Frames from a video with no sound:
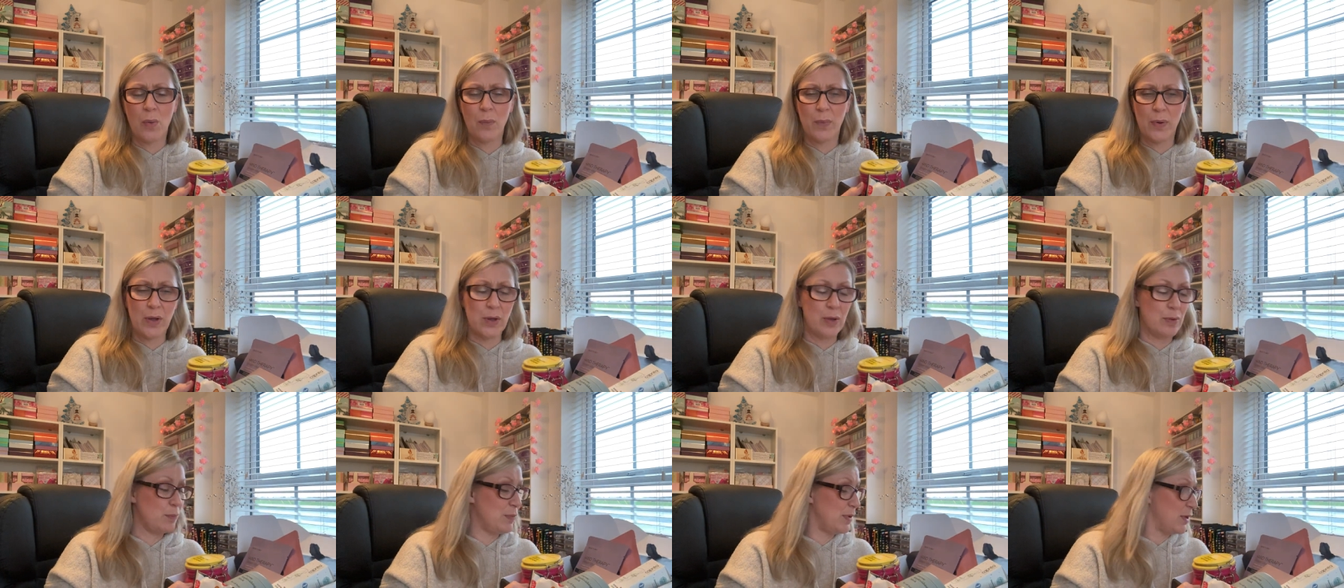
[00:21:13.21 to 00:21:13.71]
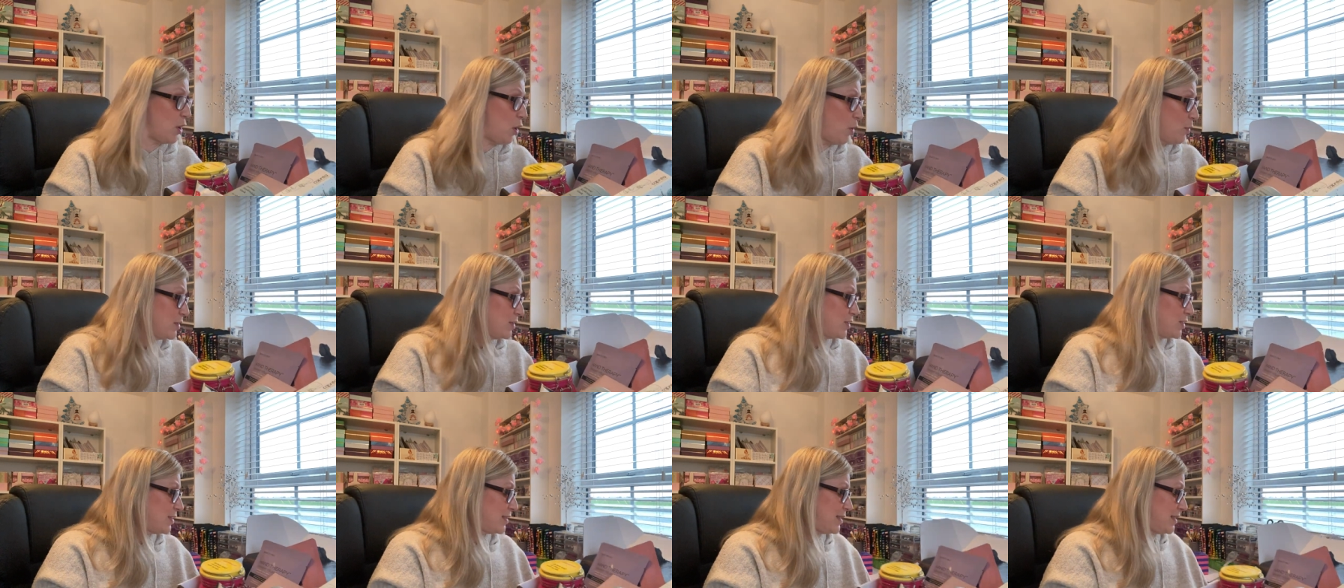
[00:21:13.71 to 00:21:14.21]
We
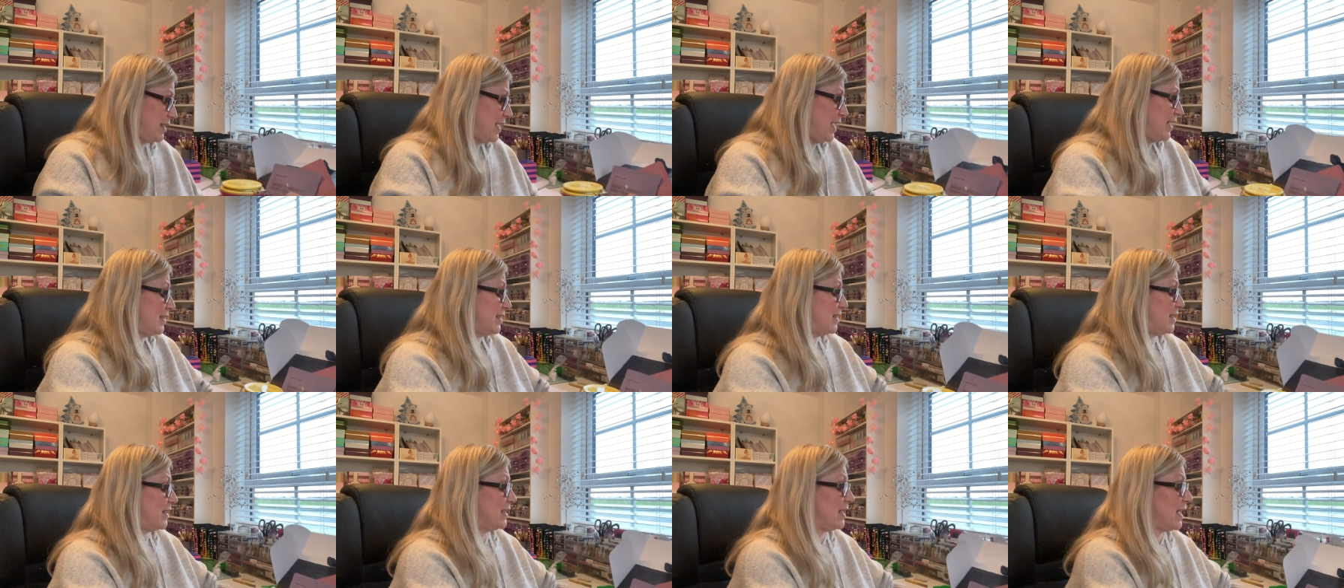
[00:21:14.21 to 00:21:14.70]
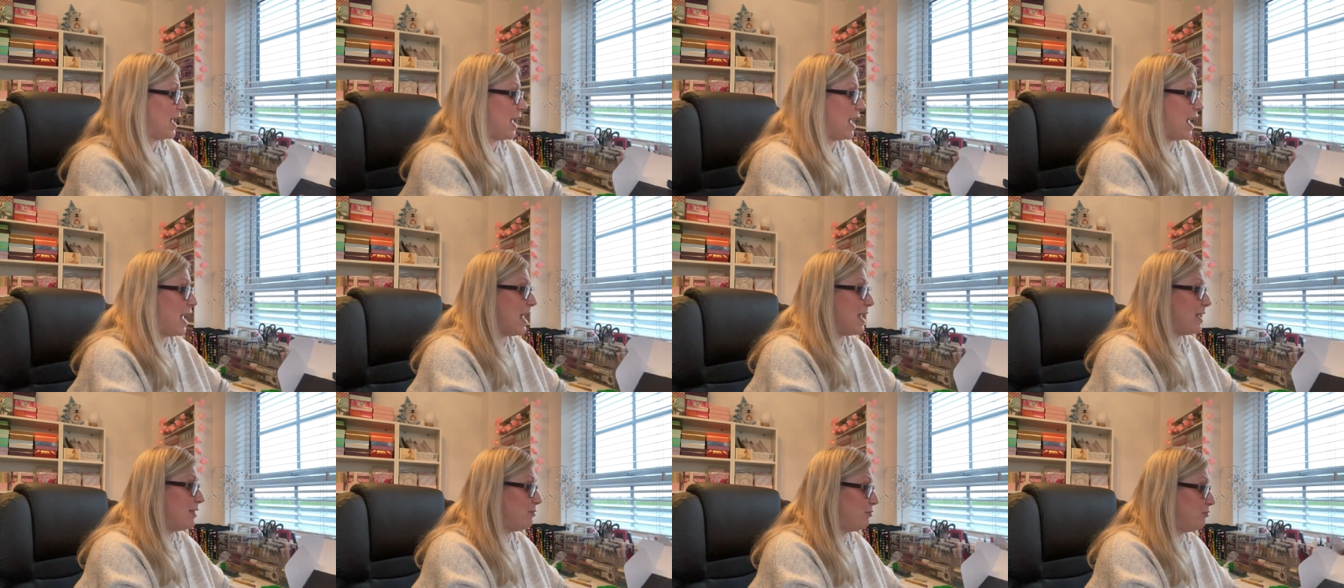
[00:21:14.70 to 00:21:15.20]
always tend to
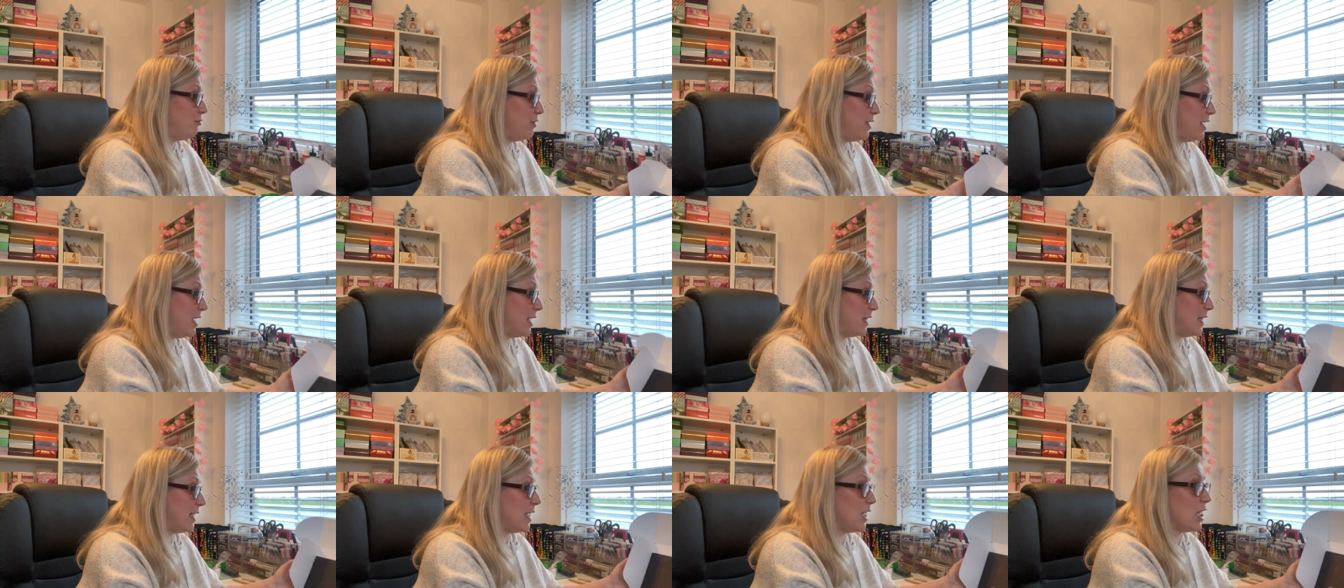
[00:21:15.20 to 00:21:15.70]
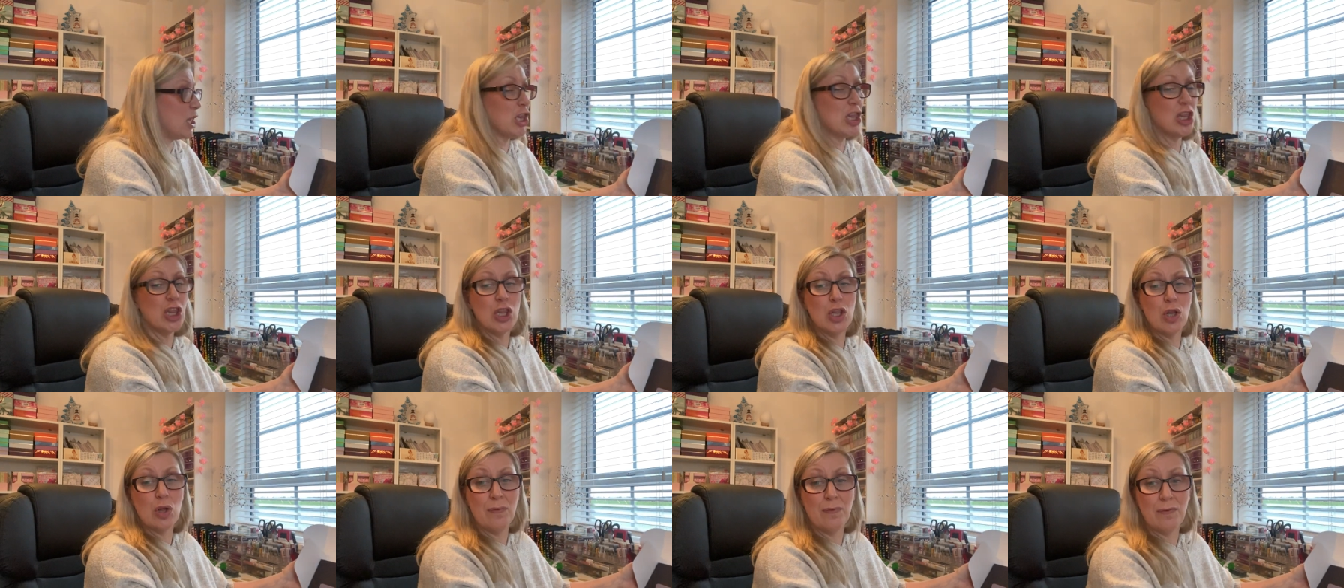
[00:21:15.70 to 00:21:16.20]
get a really
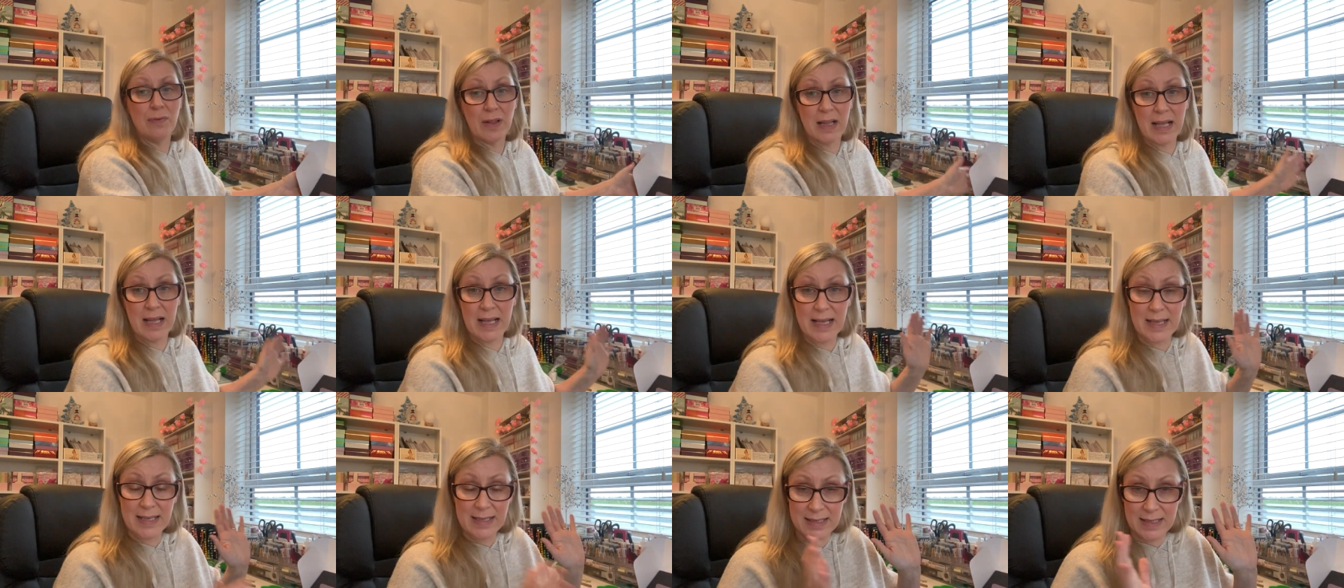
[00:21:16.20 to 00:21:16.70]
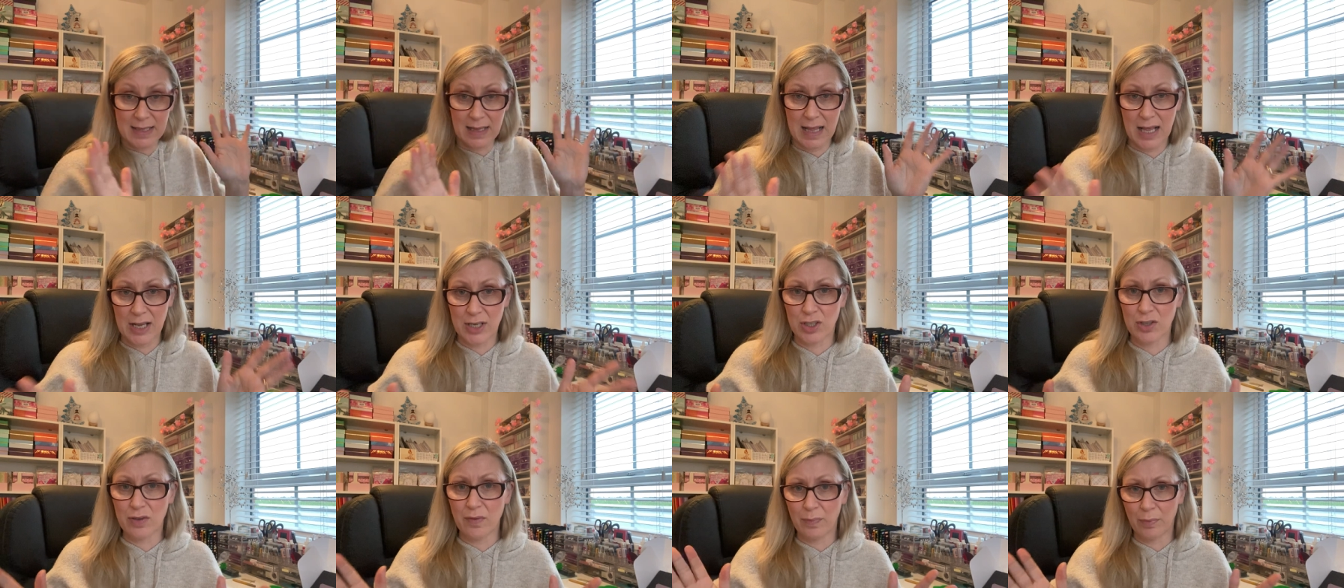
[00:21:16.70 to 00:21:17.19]
lovely
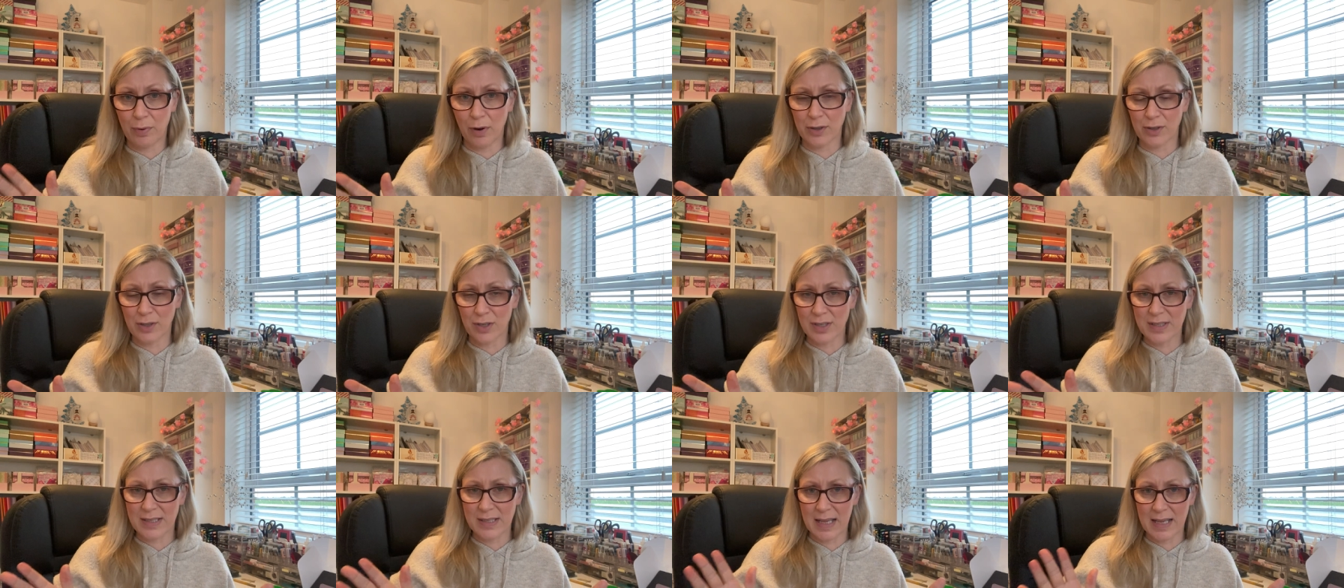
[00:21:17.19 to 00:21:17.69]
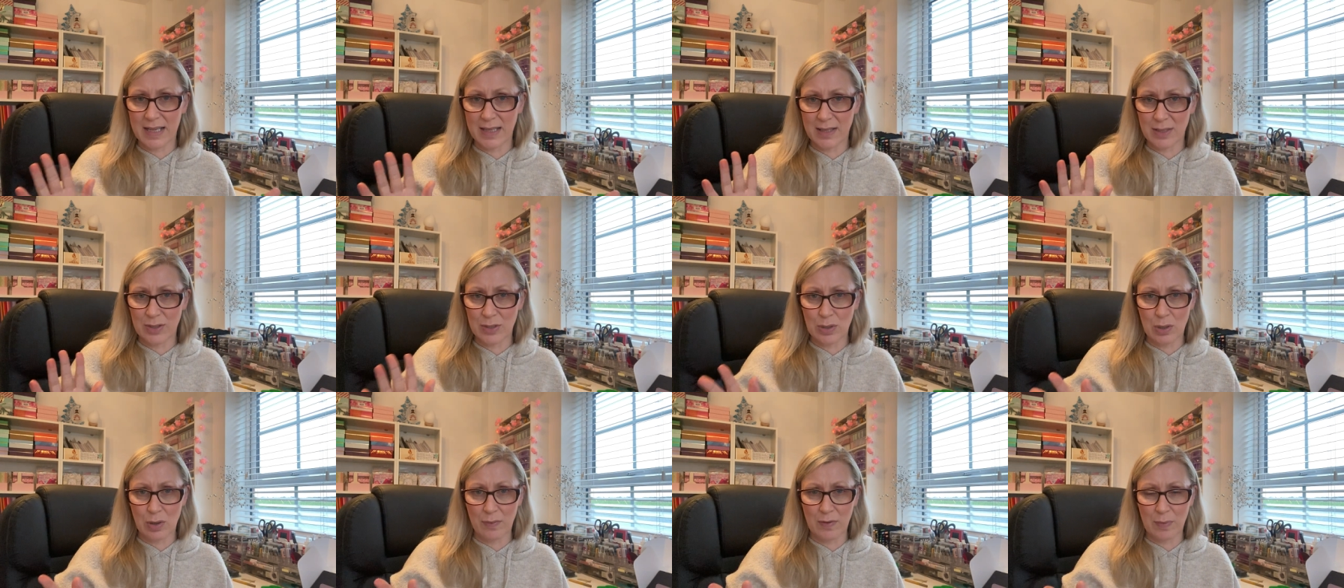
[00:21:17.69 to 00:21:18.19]
selection of products in
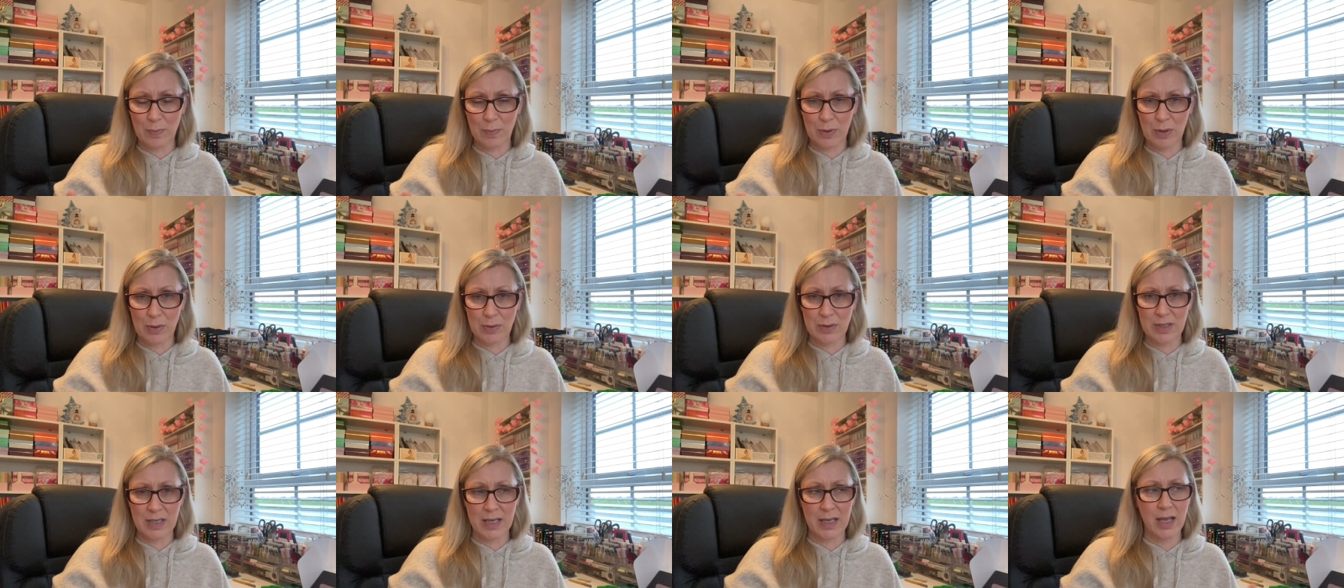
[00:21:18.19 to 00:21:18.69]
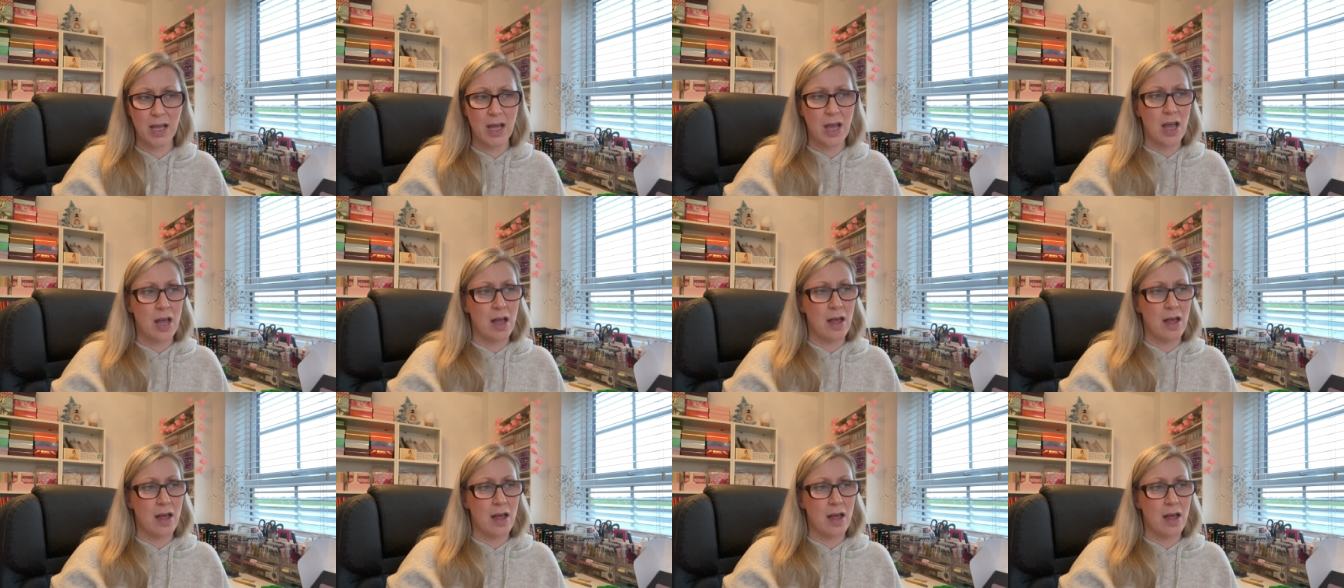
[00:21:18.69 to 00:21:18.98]
Discovered Beauty.